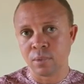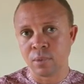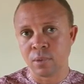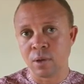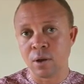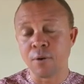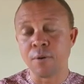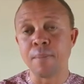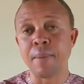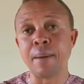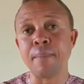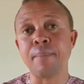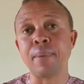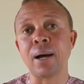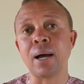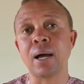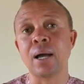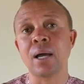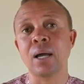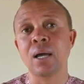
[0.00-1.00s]

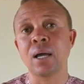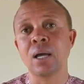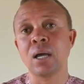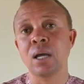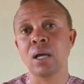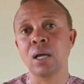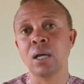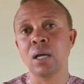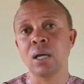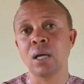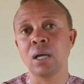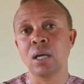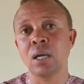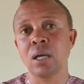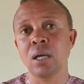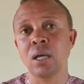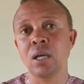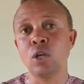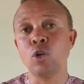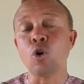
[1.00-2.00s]
Remember,
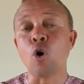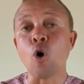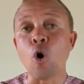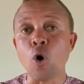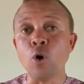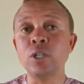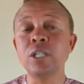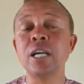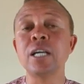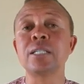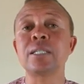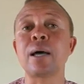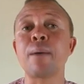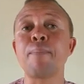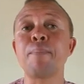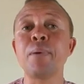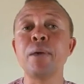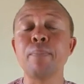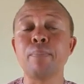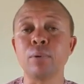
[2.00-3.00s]
your audience are
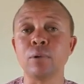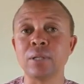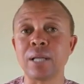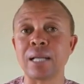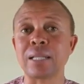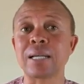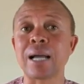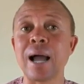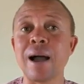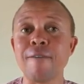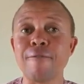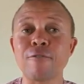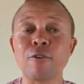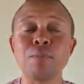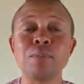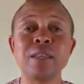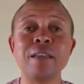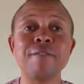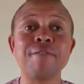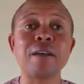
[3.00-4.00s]
people that come
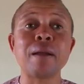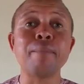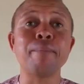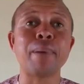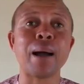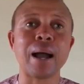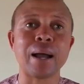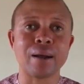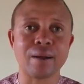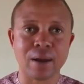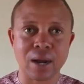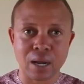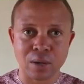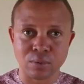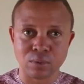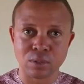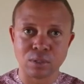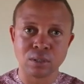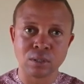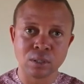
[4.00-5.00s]
from different
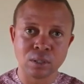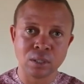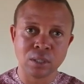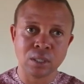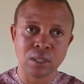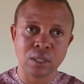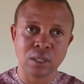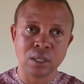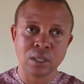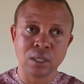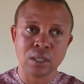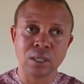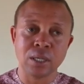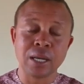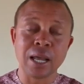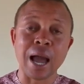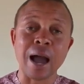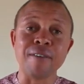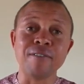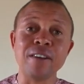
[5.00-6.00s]
backgrounds.
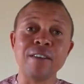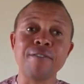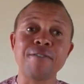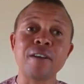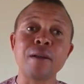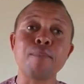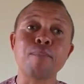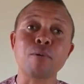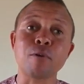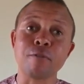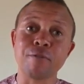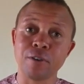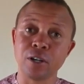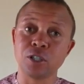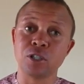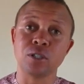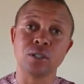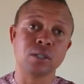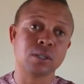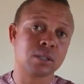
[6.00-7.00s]
They have different
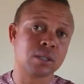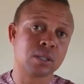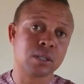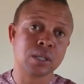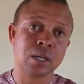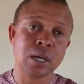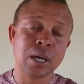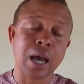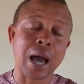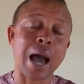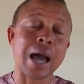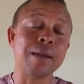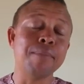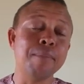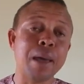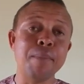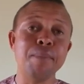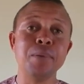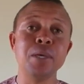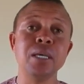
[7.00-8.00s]
professions, and
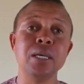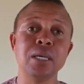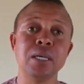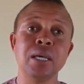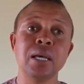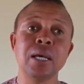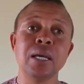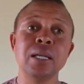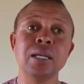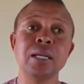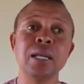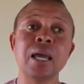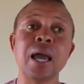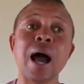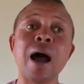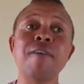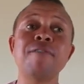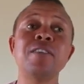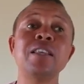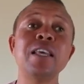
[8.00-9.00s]
maybe they
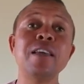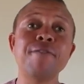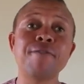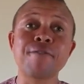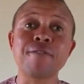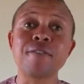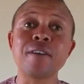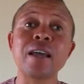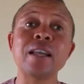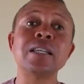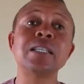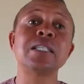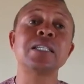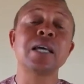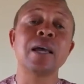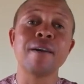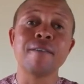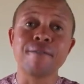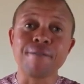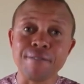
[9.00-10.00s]
have different
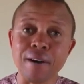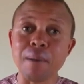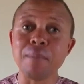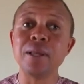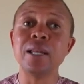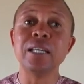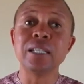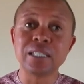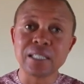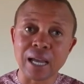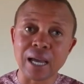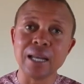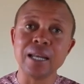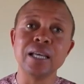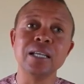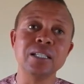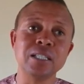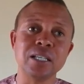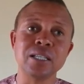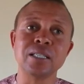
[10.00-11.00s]
family
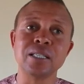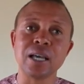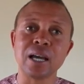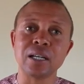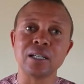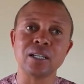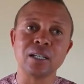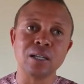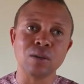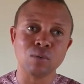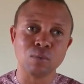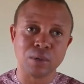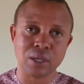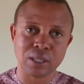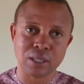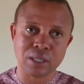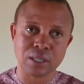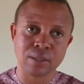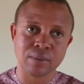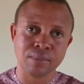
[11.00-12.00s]
challenges they are dealing
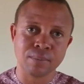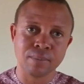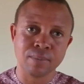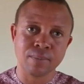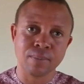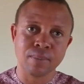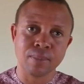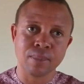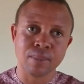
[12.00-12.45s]
with.